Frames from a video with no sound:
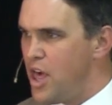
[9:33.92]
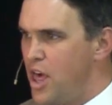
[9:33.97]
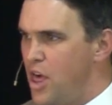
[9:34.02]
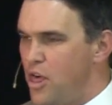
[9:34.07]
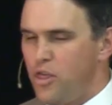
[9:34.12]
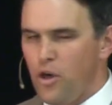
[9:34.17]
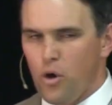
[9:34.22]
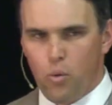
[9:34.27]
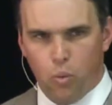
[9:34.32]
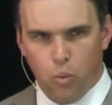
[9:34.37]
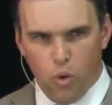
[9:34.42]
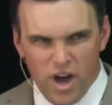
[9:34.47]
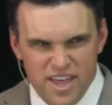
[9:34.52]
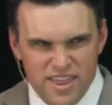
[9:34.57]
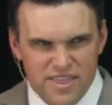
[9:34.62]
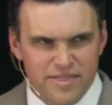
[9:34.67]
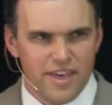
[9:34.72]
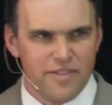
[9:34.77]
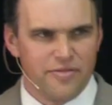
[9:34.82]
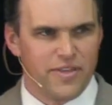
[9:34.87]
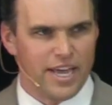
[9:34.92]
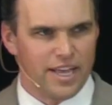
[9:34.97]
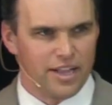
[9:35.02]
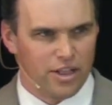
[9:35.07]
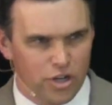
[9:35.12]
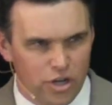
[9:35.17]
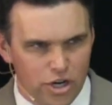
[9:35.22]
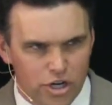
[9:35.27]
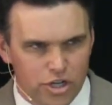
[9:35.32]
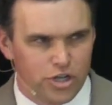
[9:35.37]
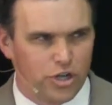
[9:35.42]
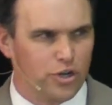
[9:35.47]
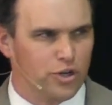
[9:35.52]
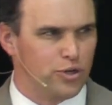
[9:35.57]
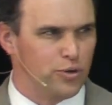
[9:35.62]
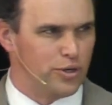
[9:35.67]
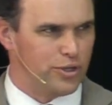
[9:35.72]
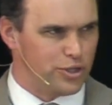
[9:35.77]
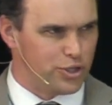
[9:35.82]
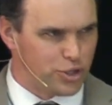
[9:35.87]
the one that they look to
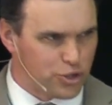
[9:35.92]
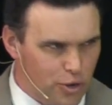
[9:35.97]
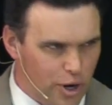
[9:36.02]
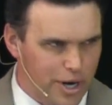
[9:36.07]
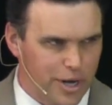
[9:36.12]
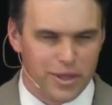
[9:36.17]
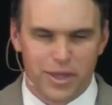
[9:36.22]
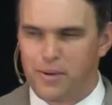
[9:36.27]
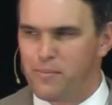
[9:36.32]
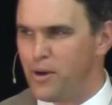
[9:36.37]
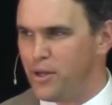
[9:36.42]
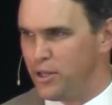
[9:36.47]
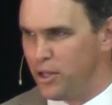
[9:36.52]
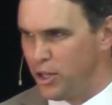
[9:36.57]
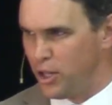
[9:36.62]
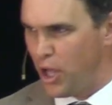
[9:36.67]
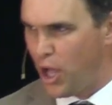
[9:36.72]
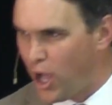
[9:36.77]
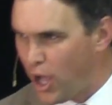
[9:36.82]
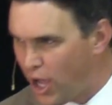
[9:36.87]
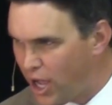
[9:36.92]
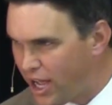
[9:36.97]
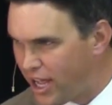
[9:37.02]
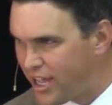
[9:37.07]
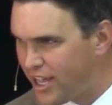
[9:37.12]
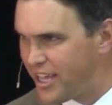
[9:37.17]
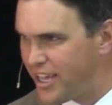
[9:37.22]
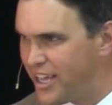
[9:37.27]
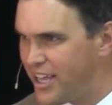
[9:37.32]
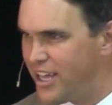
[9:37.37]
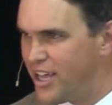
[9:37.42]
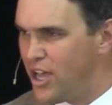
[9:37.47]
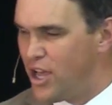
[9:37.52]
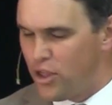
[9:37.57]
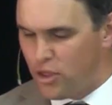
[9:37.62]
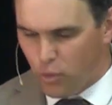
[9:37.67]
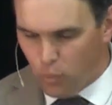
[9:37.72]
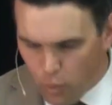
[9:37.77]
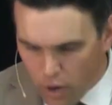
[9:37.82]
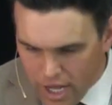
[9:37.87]
to instruct them on the law?
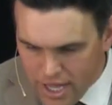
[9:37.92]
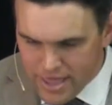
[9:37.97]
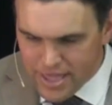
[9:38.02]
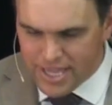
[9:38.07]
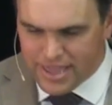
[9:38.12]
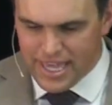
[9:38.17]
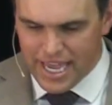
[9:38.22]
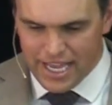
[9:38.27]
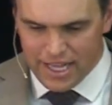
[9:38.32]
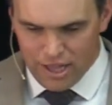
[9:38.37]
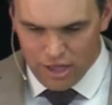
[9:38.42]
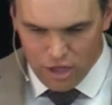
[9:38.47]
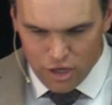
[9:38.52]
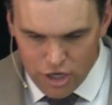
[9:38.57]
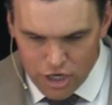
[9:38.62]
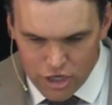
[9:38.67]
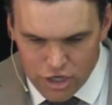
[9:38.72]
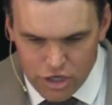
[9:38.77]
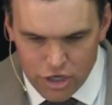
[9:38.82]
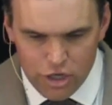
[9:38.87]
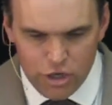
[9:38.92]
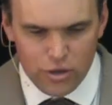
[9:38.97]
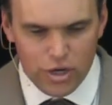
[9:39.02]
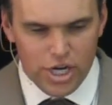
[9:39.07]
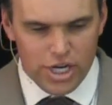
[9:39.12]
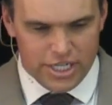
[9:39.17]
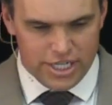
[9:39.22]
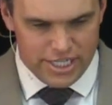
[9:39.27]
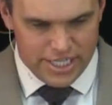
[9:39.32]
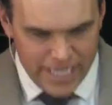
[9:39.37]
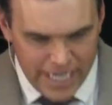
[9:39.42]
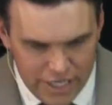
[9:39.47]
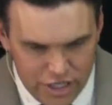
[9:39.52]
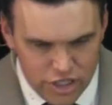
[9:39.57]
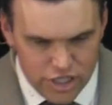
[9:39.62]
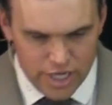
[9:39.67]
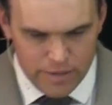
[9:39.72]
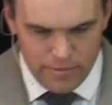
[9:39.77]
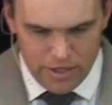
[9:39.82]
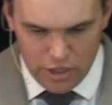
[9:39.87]
the one that they look to to teach
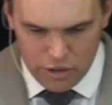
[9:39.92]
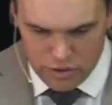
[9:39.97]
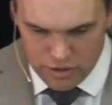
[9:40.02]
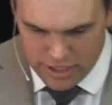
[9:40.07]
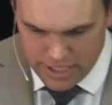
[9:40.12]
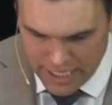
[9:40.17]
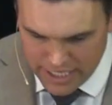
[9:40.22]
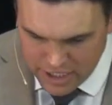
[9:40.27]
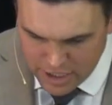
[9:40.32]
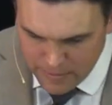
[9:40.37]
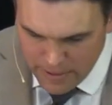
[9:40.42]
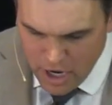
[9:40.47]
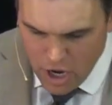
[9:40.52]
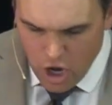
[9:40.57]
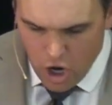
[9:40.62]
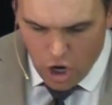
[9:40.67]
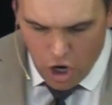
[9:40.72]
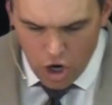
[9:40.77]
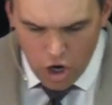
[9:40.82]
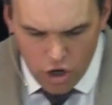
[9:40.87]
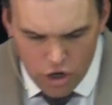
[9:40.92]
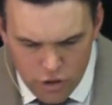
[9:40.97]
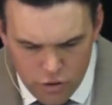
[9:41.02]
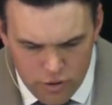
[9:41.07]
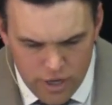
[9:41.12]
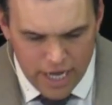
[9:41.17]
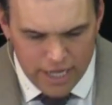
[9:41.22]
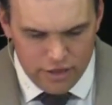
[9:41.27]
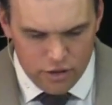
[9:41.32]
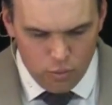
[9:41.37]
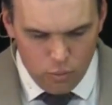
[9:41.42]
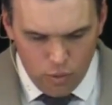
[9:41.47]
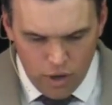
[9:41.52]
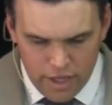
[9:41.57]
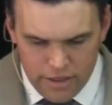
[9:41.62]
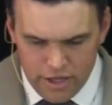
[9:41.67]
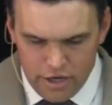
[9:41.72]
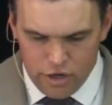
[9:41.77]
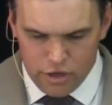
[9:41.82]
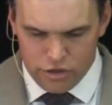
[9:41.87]
them the Old Testament? Are you not the
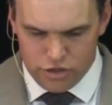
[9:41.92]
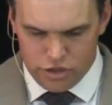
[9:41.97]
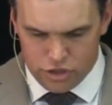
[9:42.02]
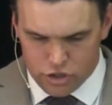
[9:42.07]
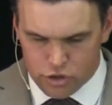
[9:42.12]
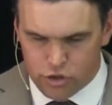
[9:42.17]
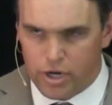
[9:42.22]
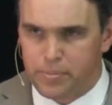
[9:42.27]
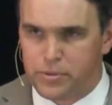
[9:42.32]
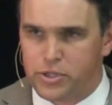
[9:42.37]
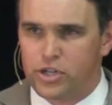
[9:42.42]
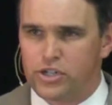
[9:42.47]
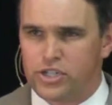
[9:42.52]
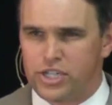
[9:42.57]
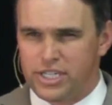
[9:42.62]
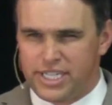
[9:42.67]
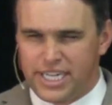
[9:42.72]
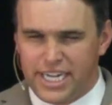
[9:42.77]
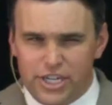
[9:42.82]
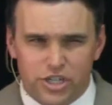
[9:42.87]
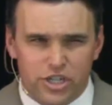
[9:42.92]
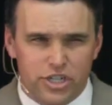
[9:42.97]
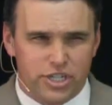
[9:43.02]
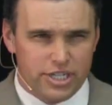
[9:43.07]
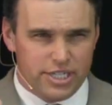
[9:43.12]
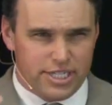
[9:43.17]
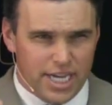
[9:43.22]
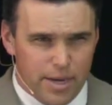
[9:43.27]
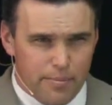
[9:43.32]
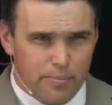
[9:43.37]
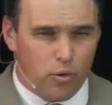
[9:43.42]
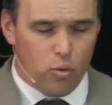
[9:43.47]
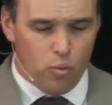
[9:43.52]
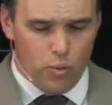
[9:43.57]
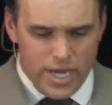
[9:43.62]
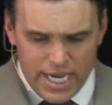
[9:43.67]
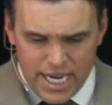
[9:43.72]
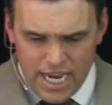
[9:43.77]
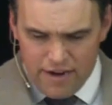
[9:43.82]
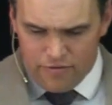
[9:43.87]
one that knows the scriptures and teaches in temple
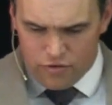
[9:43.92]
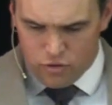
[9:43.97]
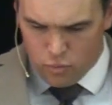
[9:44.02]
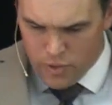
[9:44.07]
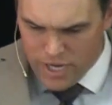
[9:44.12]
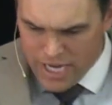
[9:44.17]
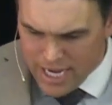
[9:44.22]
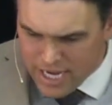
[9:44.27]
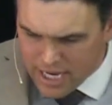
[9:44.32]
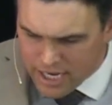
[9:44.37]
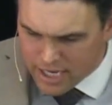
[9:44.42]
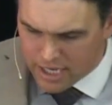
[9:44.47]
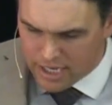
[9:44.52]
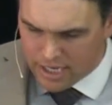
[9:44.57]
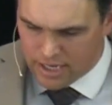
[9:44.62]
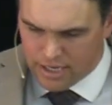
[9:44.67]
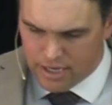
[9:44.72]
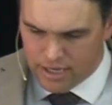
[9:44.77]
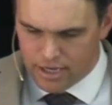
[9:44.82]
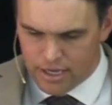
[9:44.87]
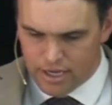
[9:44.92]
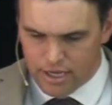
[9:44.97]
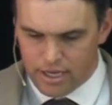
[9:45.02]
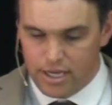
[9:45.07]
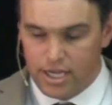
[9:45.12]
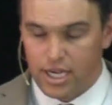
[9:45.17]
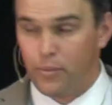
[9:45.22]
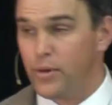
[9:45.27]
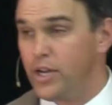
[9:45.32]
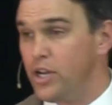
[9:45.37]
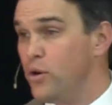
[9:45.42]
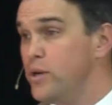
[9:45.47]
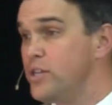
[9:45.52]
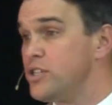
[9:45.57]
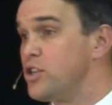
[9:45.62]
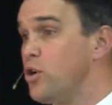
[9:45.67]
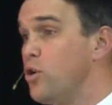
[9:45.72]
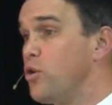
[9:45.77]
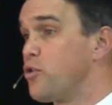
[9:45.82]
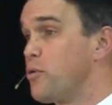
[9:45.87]
week after week? And we know he's
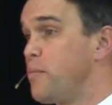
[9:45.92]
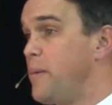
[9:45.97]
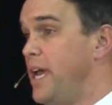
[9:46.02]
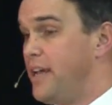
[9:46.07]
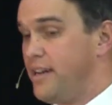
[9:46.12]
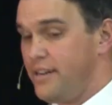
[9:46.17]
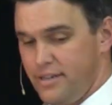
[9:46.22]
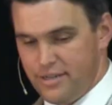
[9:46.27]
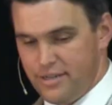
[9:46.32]
an older man